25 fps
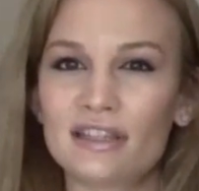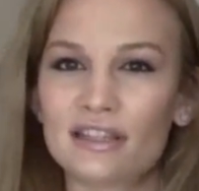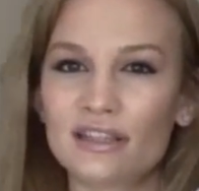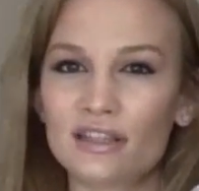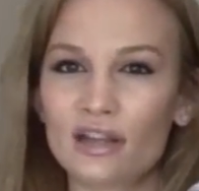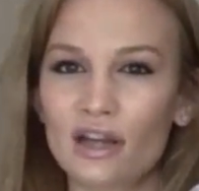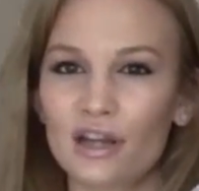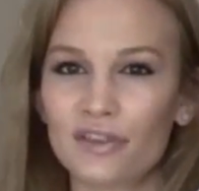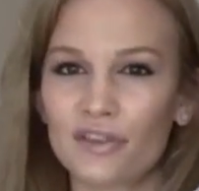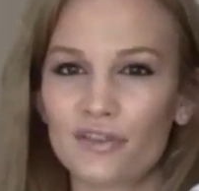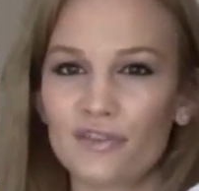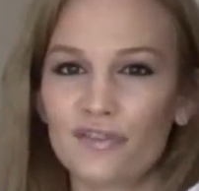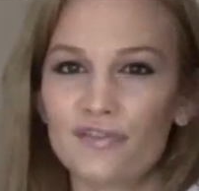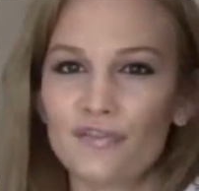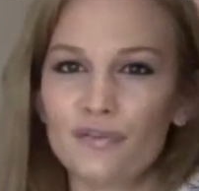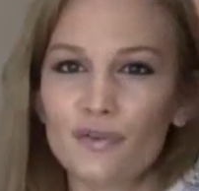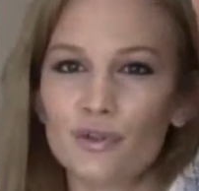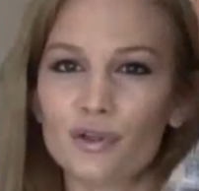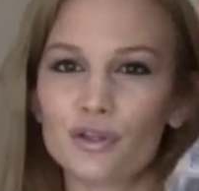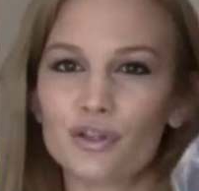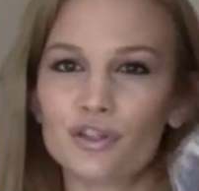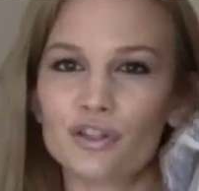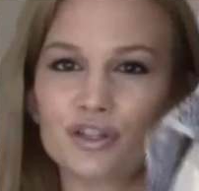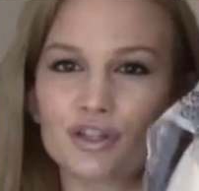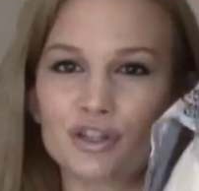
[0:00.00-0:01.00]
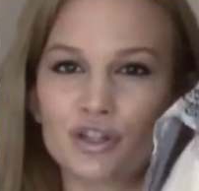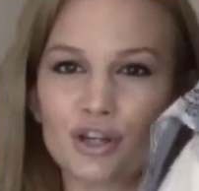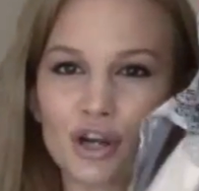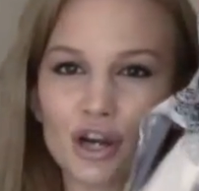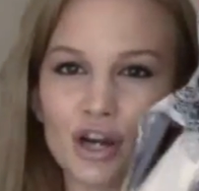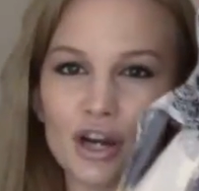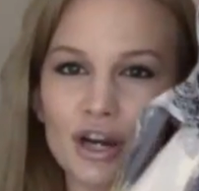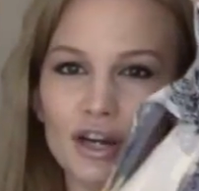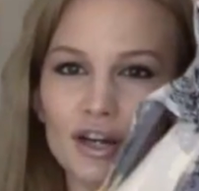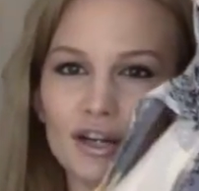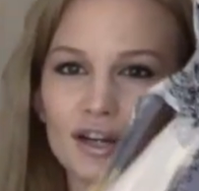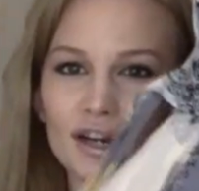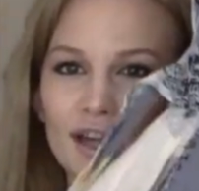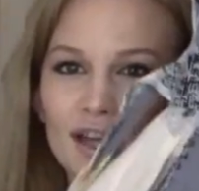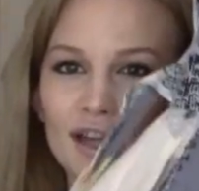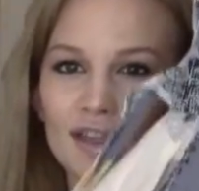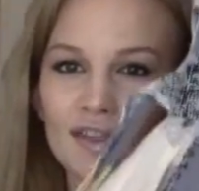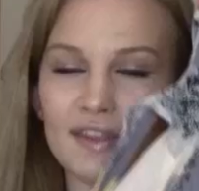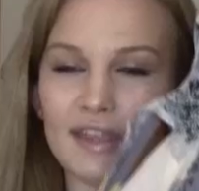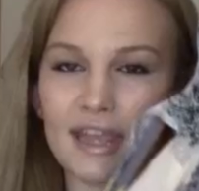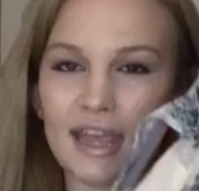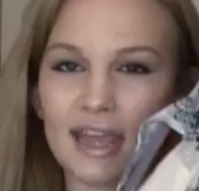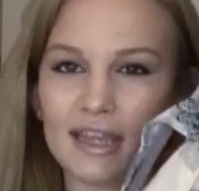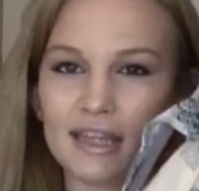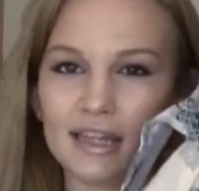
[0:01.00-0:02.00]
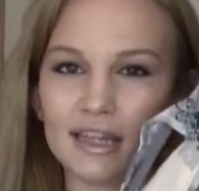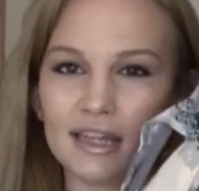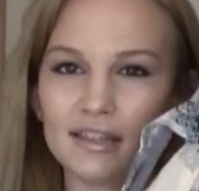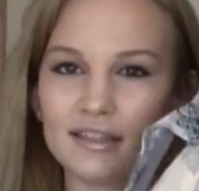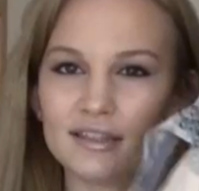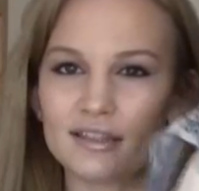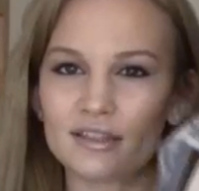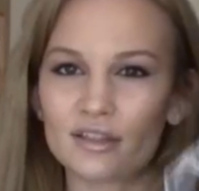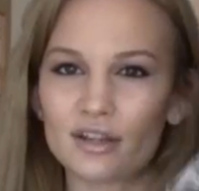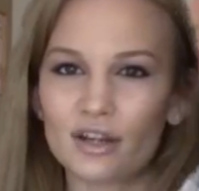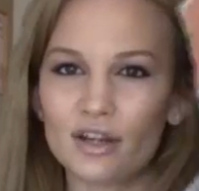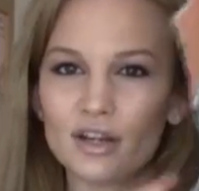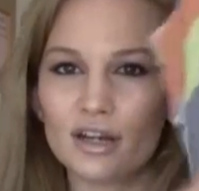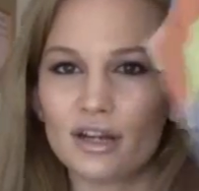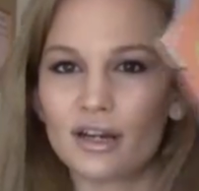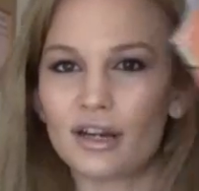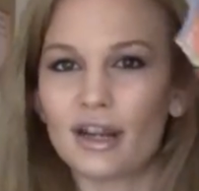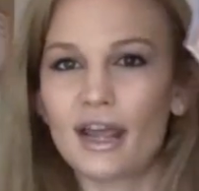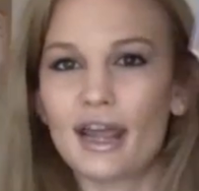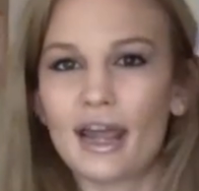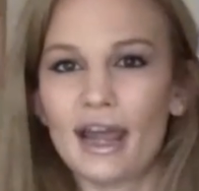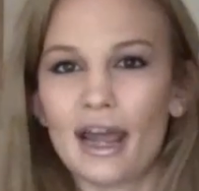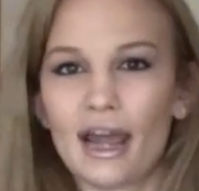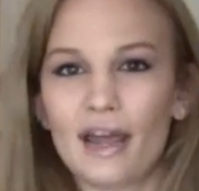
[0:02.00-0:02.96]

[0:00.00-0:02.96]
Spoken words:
It's got the full skirt and the A-line skirt,